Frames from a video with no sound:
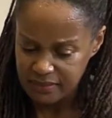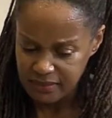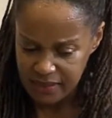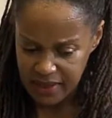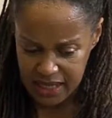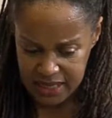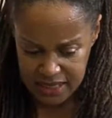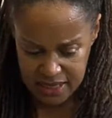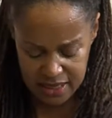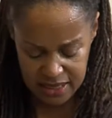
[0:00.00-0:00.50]

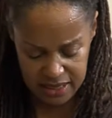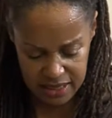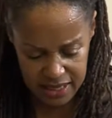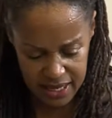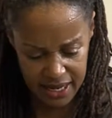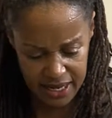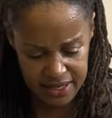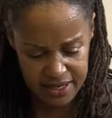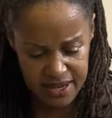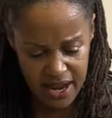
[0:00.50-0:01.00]
that she
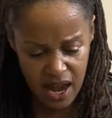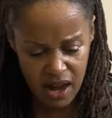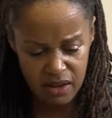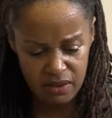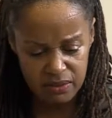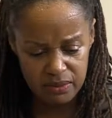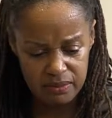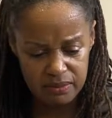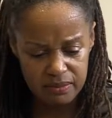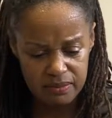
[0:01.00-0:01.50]
laid
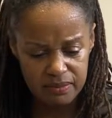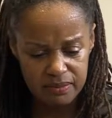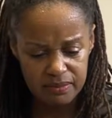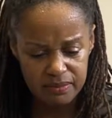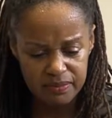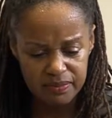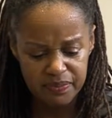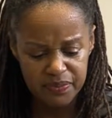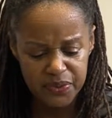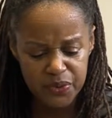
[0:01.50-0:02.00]
down
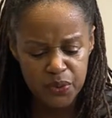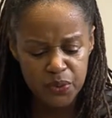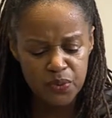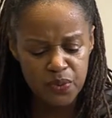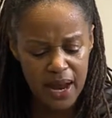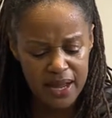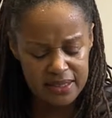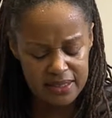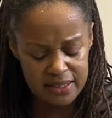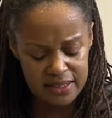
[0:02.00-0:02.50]
to
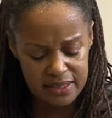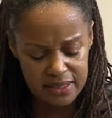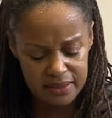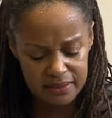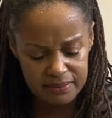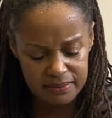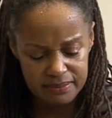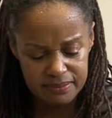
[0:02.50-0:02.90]
rest.